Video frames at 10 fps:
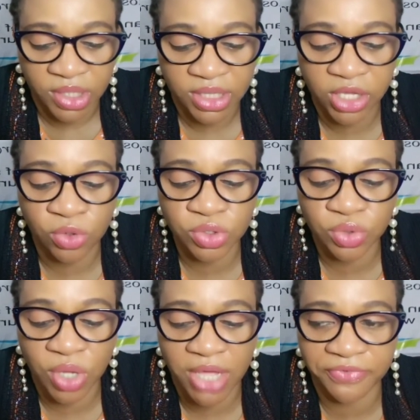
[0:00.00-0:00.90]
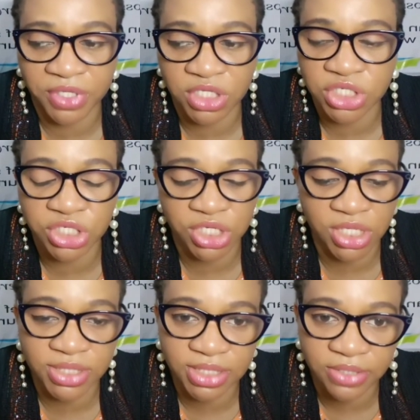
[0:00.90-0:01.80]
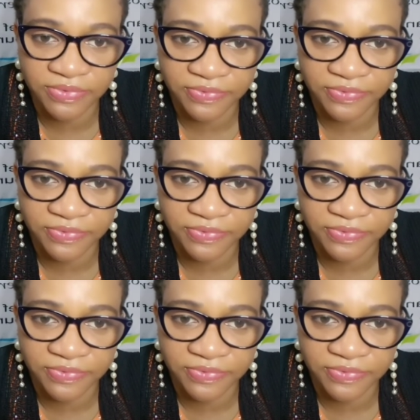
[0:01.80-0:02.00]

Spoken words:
They also have initiative.